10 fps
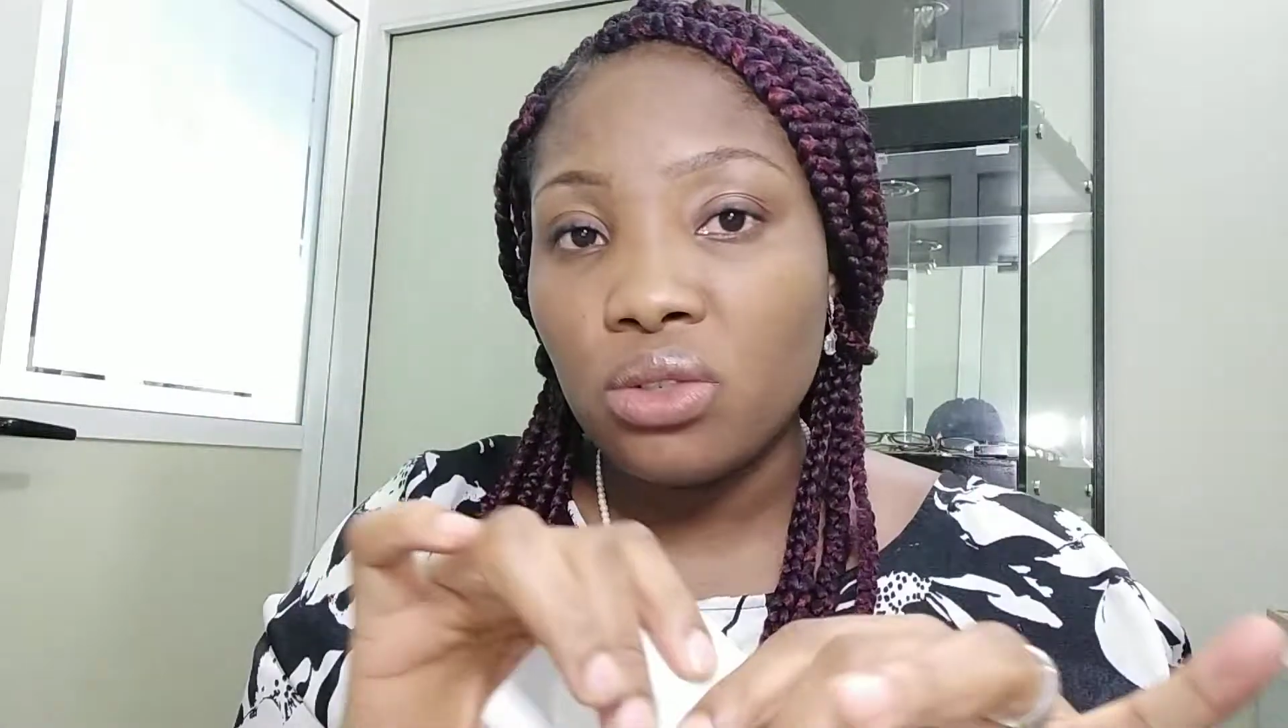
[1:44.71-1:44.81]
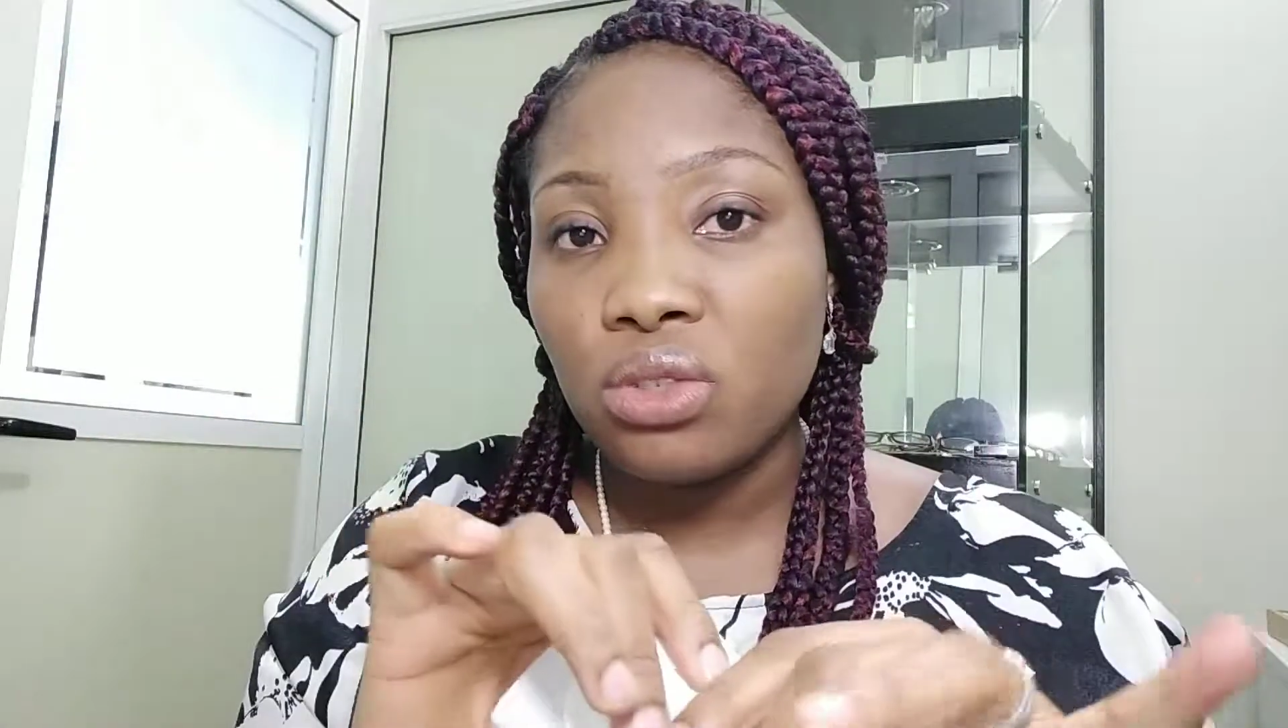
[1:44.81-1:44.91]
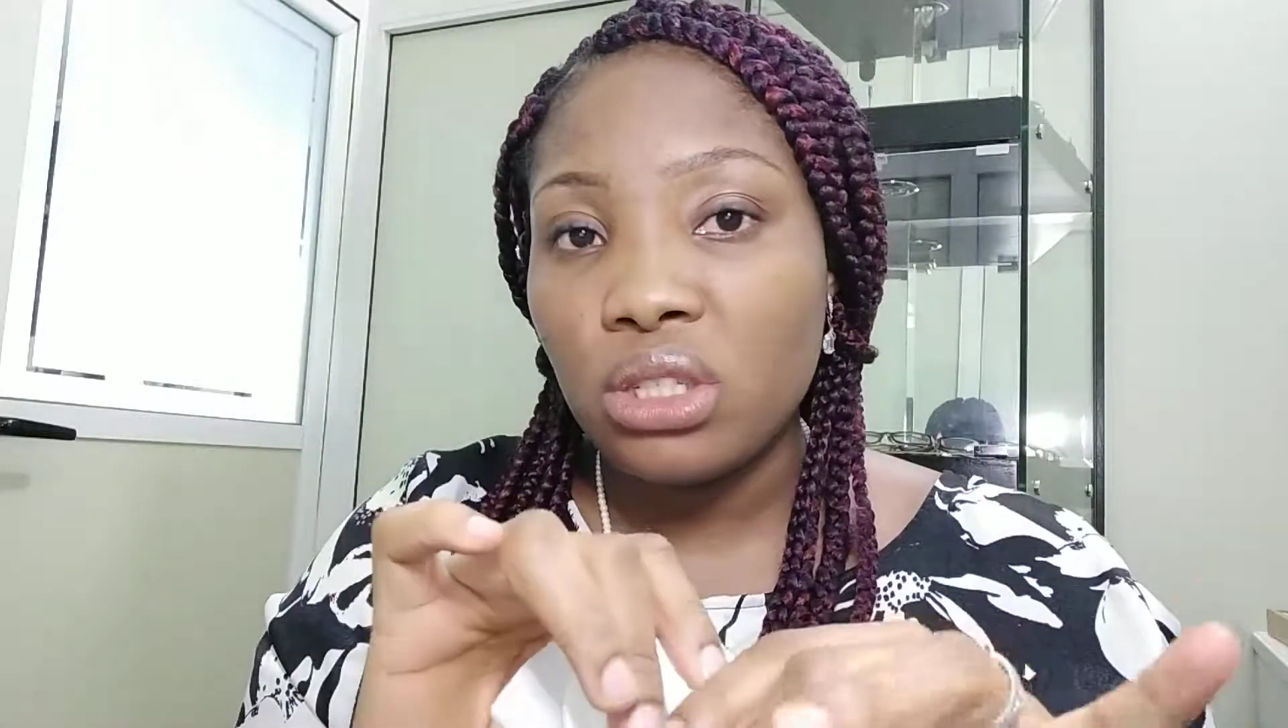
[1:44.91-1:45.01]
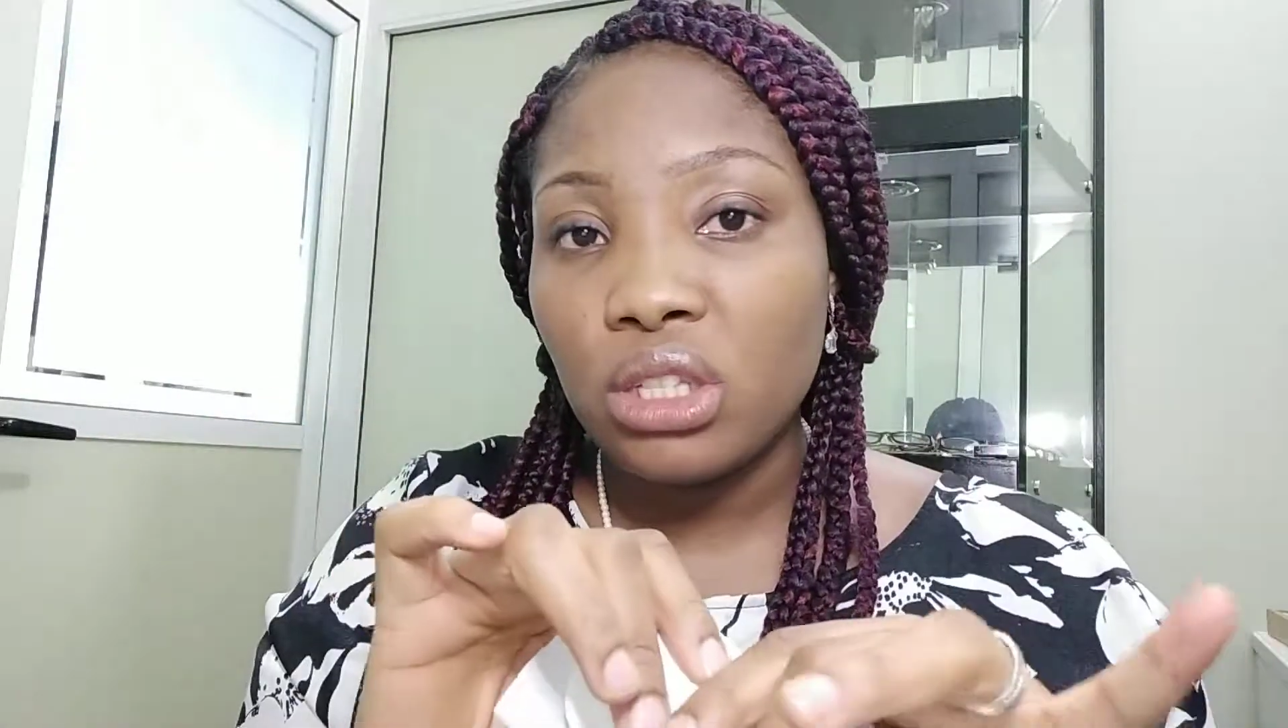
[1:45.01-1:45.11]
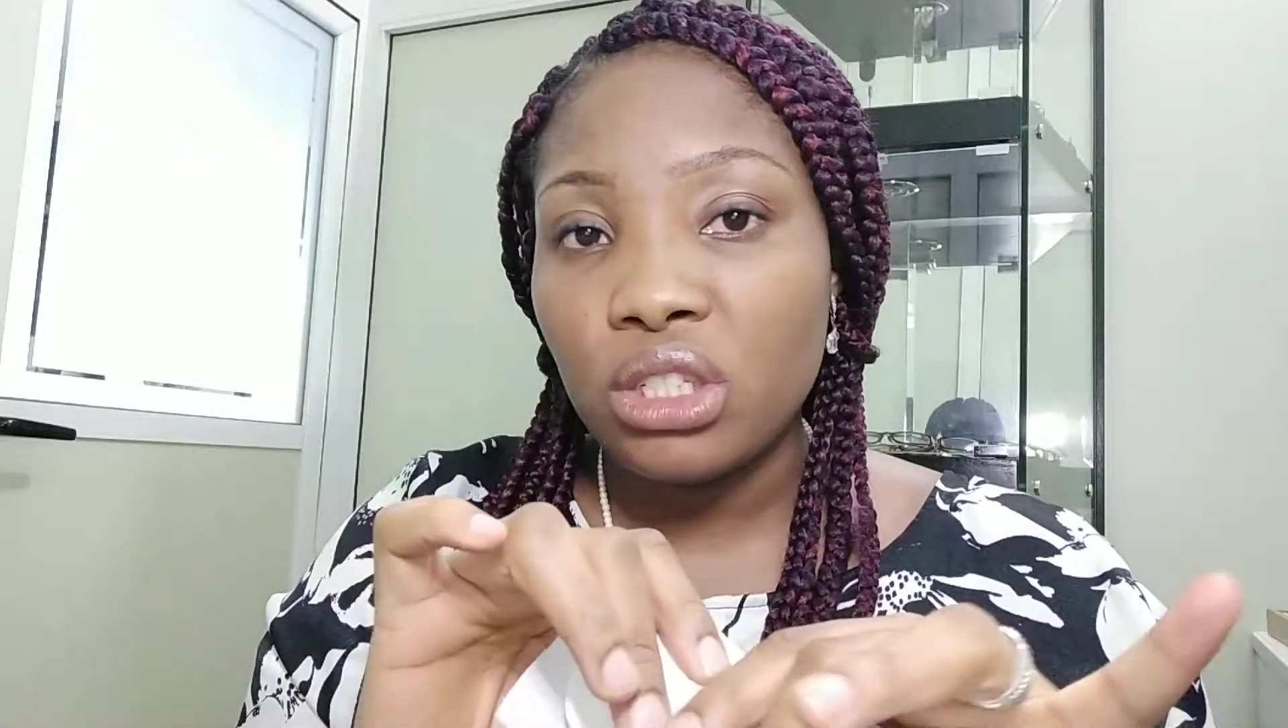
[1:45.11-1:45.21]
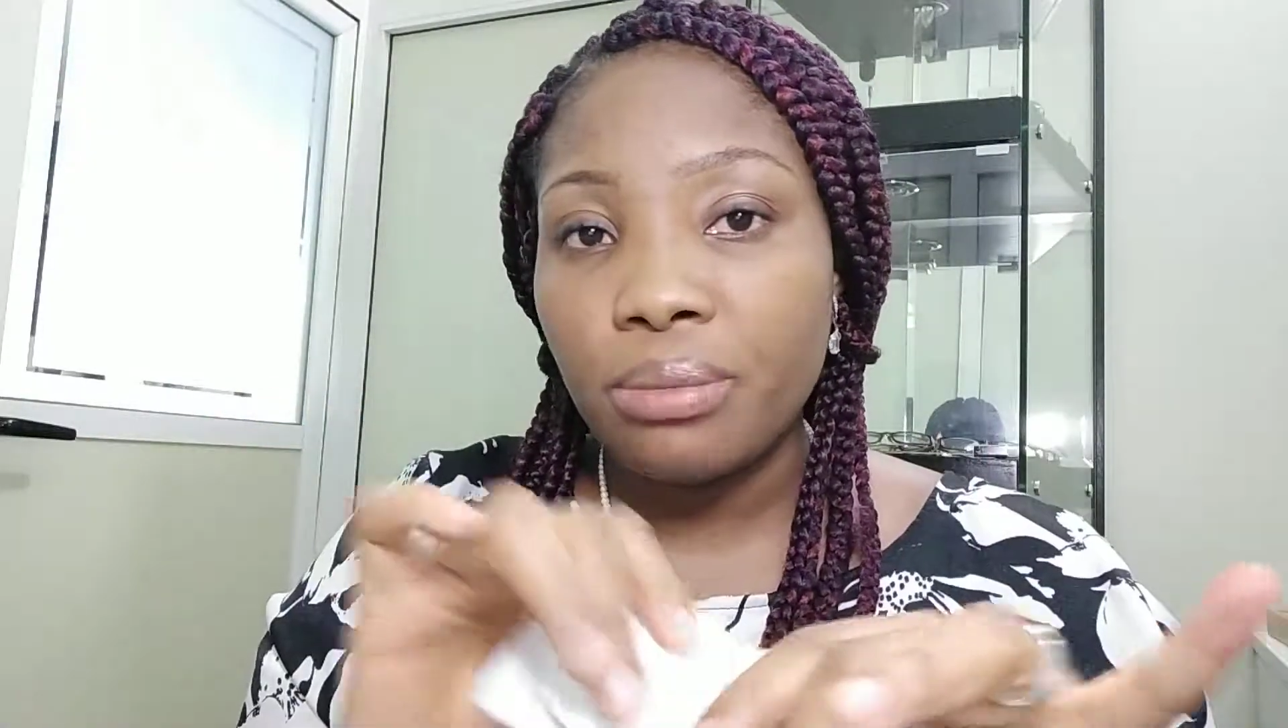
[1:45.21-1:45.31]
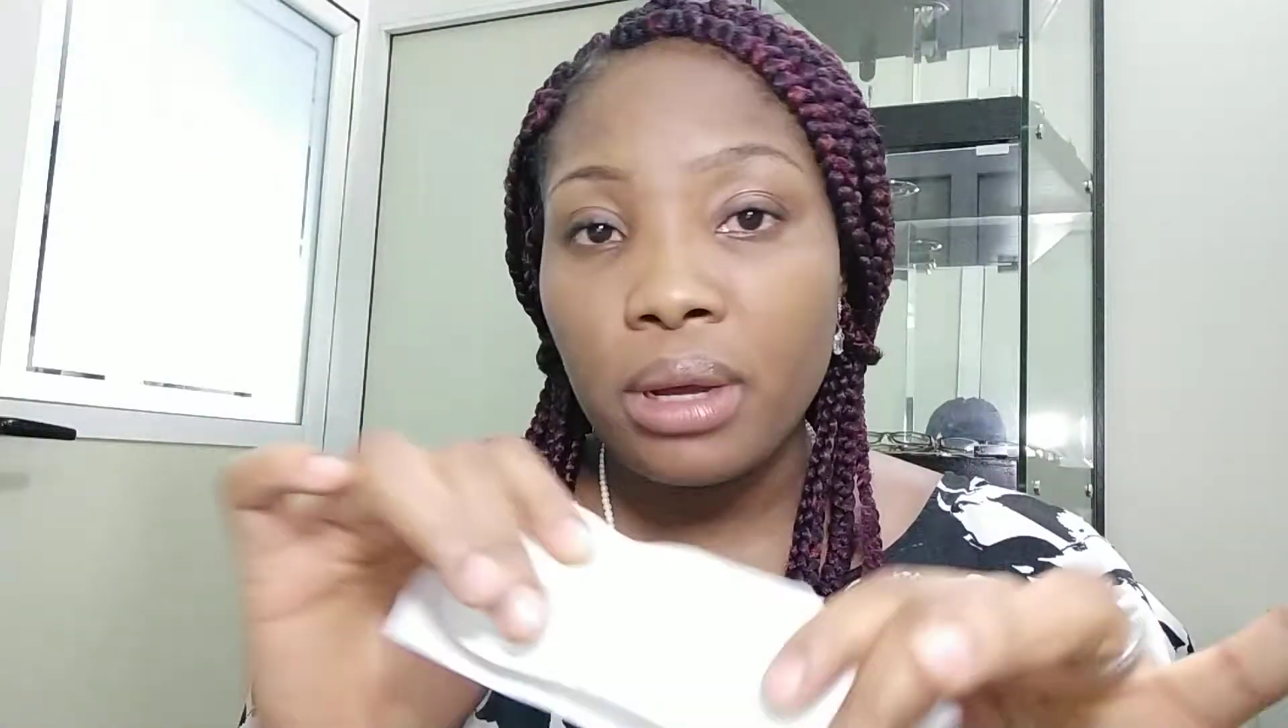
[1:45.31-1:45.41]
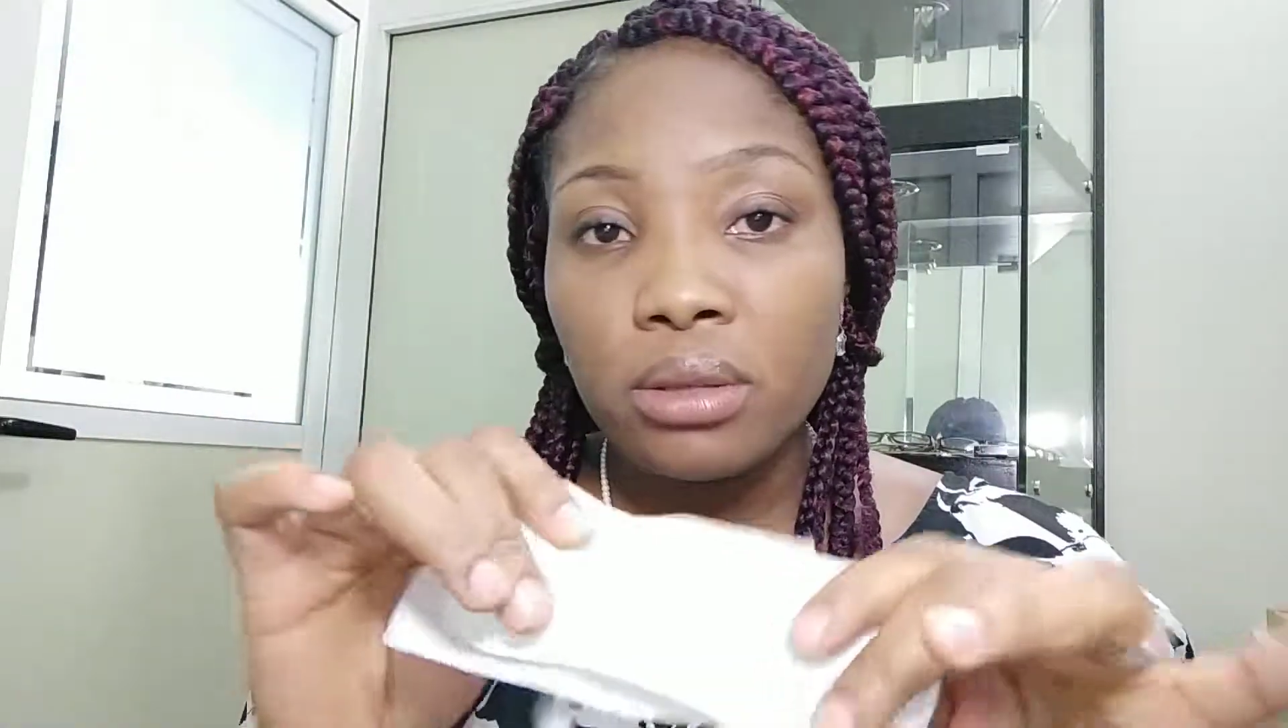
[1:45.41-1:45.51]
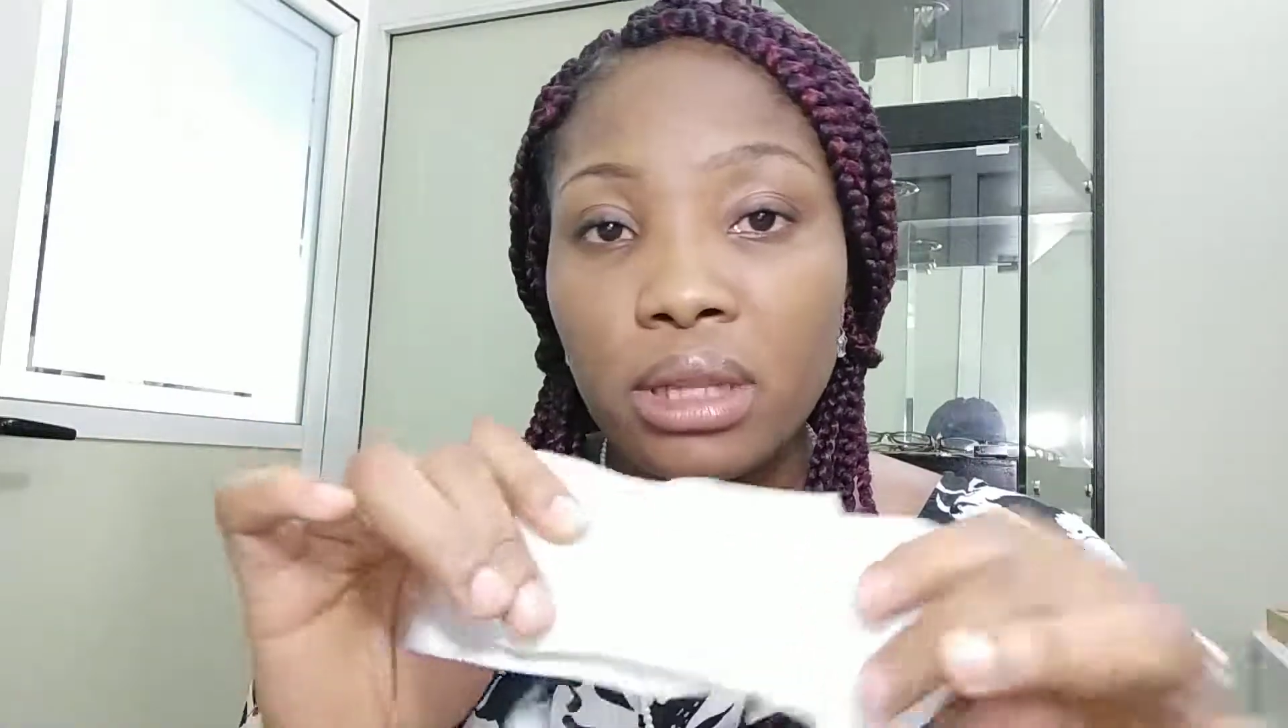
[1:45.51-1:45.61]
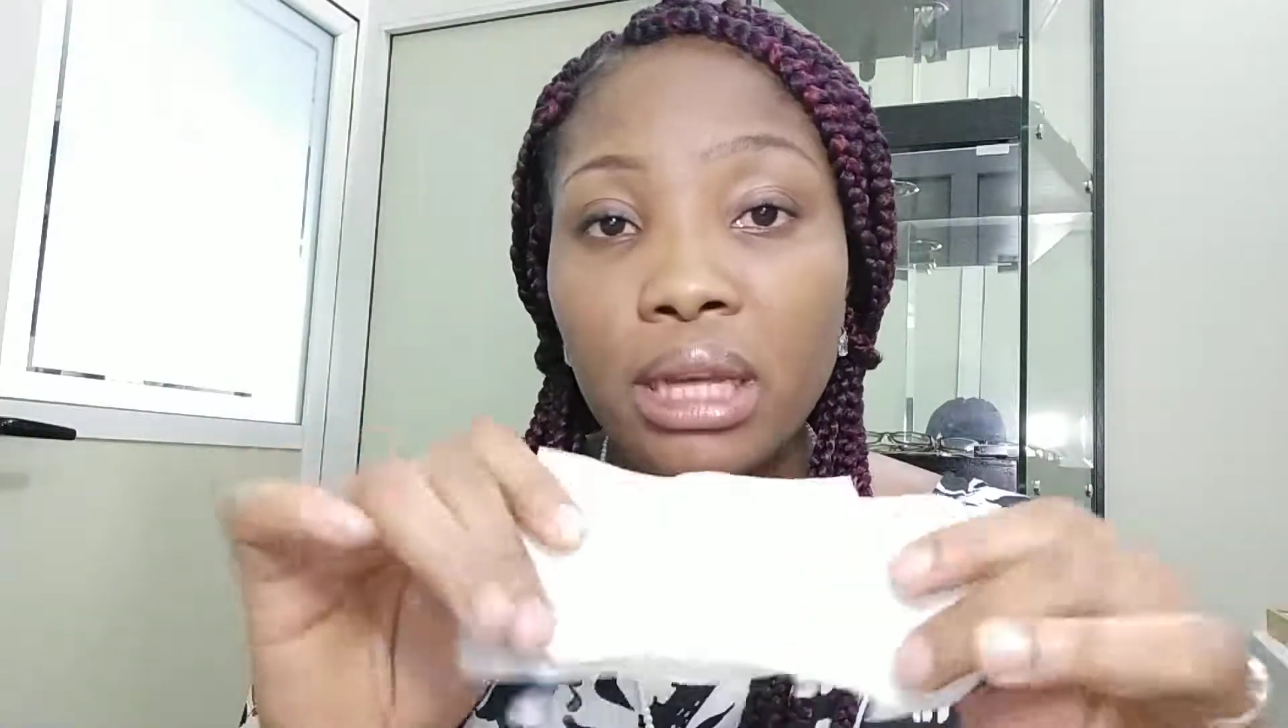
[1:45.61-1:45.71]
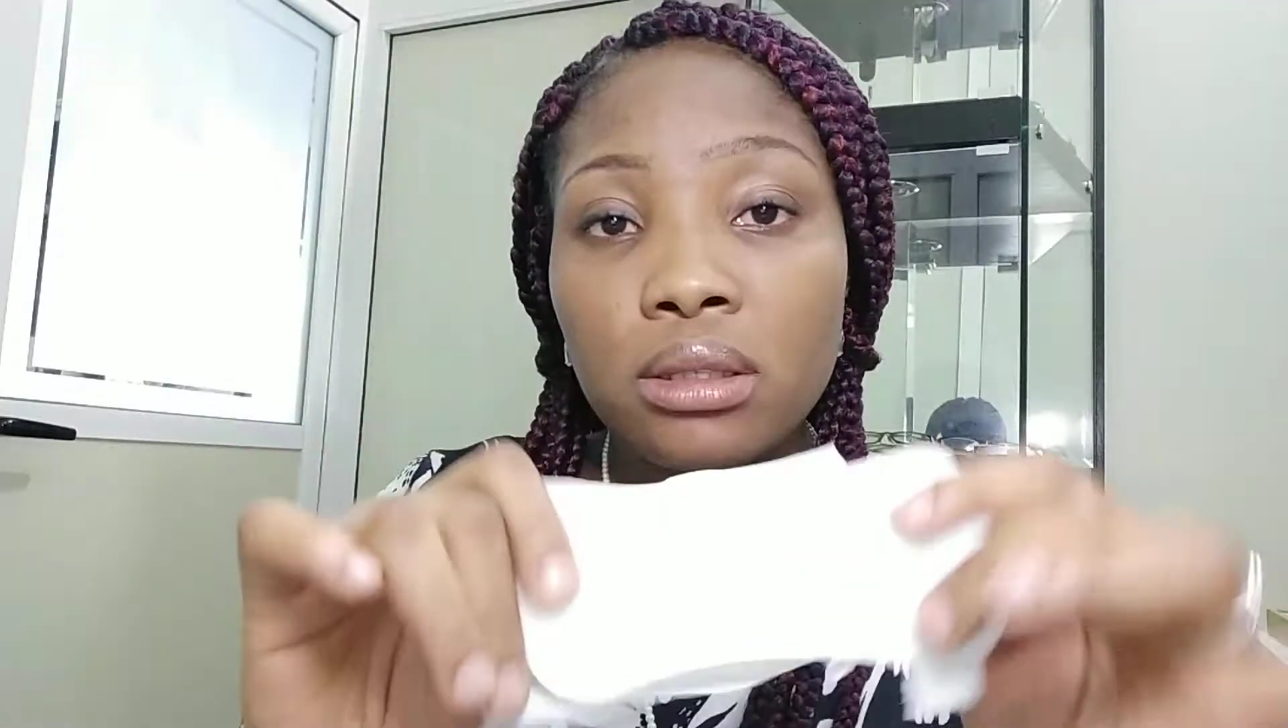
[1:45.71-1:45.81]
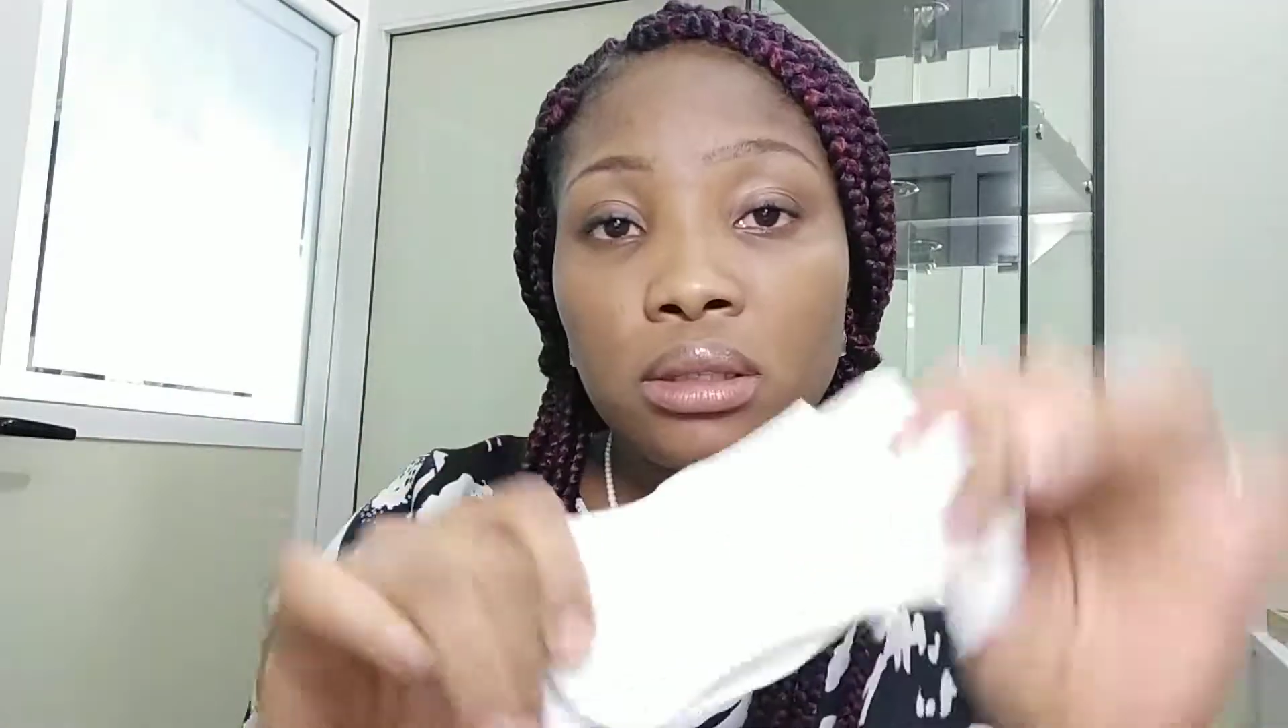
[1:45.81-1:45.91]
a research about that.